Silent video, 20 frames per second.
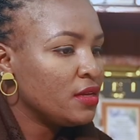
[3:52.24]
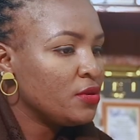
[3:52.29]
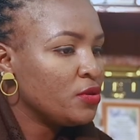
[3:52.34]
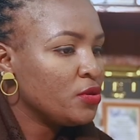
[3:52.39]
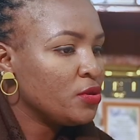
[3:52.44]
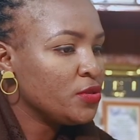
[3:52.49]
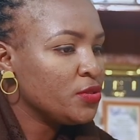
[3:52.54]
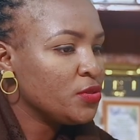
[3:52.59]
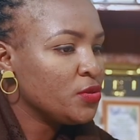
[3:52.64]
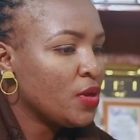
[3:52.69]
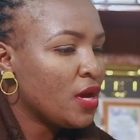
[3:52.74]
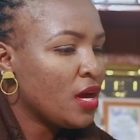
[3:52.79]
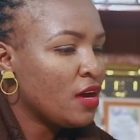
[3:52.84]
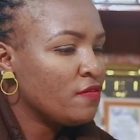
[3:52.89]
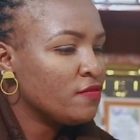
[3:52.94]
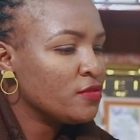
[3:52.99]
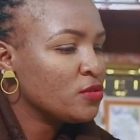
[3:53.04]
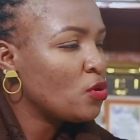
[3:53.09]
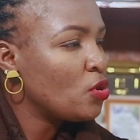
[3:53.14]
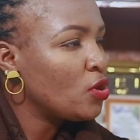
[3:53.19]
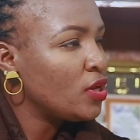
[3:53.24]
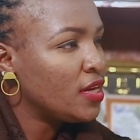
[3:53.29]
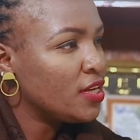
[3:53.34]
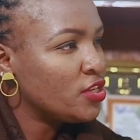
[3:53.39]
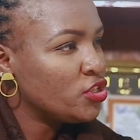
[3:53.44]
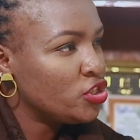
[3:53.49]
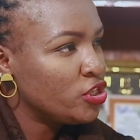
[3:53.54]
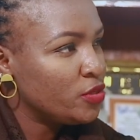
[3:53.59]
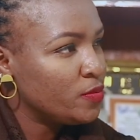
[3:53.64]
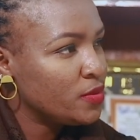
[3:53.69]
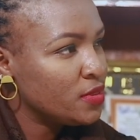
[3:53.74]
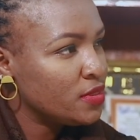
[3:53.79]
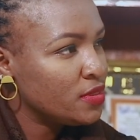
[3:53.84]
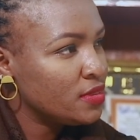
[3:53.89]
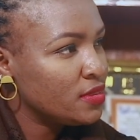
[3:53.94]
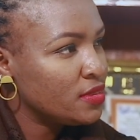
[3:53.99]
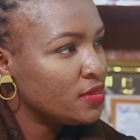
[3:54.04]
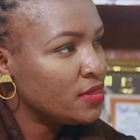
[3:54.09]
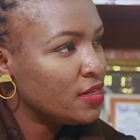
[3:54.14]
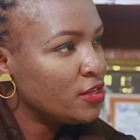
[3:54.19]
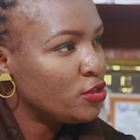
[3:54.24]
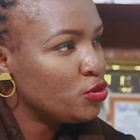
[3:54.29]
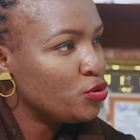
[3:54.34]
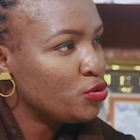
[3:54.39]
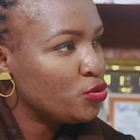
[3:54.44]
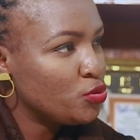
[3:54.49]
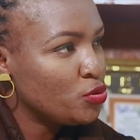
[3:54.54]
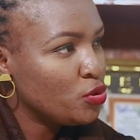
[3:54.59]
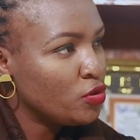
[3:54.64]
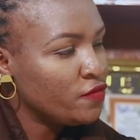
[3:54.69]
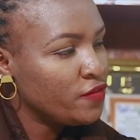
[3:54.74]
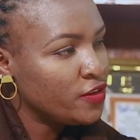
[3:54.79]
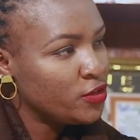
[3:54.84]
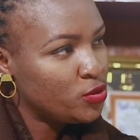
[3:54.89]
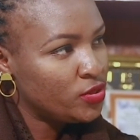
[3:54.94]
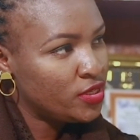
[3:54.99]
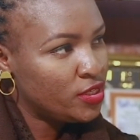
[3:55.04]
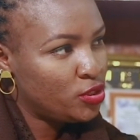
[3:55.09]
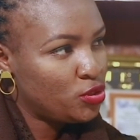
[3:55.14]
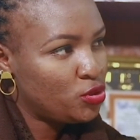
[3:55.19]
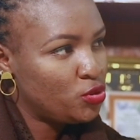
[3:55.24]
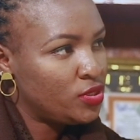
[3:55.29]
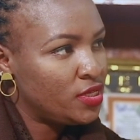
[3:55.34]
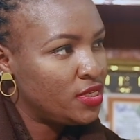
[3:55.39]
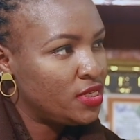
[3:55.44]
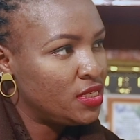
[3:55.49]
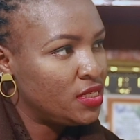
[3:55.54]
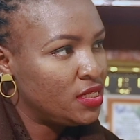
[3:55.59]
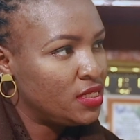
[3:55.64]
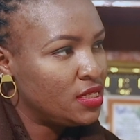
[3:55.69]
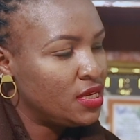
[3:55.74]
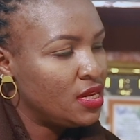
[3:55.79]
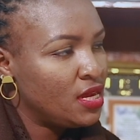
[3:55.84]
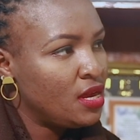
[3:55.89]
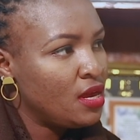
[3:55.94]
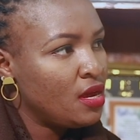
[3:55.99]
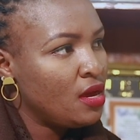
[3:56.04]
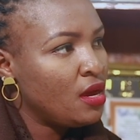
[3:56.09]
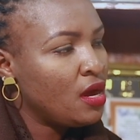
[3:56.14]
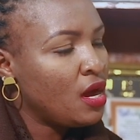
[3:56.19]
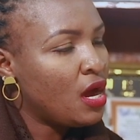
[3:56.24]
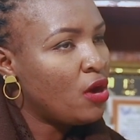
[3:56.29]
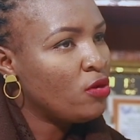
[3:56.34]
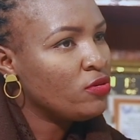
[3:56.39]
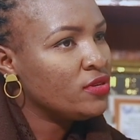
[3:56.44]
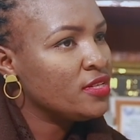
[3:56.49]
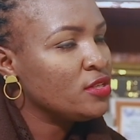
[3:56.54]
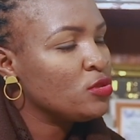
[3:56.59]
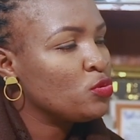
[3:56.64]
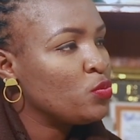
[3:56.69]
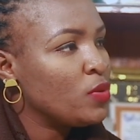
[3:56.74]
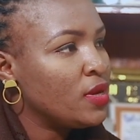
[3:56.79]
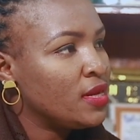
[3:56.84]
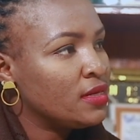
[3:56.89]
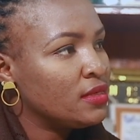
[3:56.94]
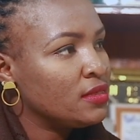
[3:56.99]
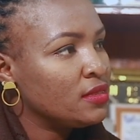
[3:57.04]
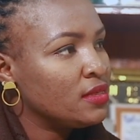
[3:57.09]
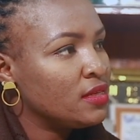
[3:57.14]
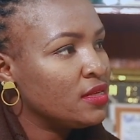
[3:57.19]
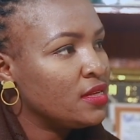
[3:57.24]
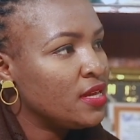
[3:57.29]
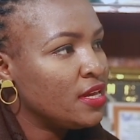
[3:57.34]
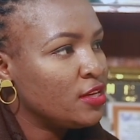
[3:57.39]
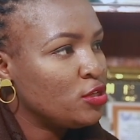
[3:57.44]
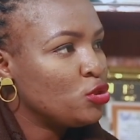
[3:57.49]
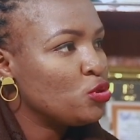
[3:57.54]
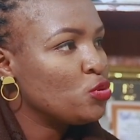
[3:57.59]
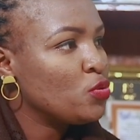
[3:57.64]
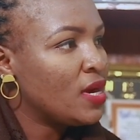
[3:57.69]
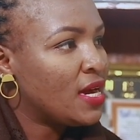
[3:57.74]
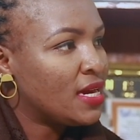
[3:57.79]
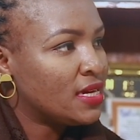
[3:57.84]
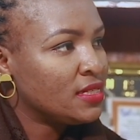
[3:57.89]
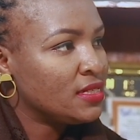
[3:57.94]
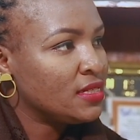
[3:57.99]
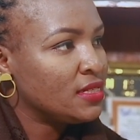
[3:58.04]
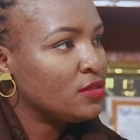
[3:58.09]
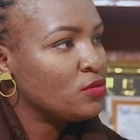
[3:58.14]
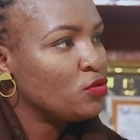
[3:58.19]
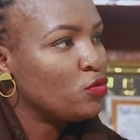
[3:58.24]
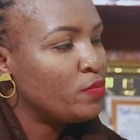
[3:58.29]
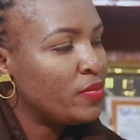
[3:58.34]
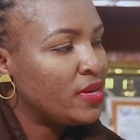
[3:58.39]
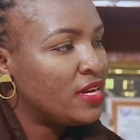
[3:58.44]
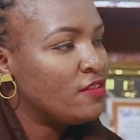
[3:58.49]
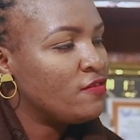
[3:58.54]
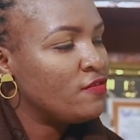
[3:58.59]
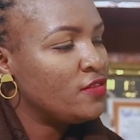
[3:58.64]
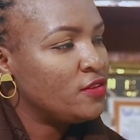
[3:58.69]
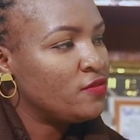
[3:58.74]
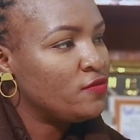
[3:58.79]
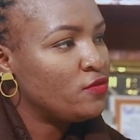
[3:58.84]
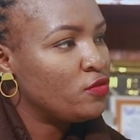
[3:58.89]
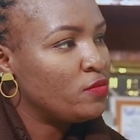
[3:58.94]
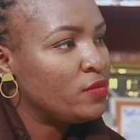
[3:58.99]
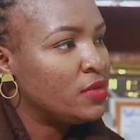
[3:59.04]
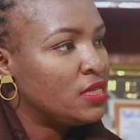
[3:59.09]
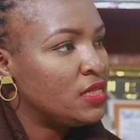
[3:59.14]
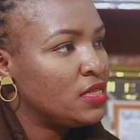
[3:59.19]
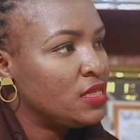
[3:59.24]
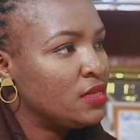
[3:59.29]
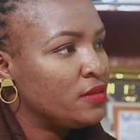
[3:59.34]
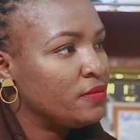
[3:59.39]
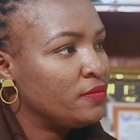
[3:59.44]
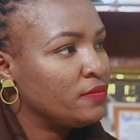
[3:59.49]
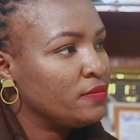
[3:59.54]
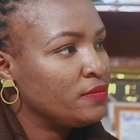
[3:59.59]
You also have scholarships, yeah. that you do offer to the students. Mm-hmm. How does one get to access or benefit from it?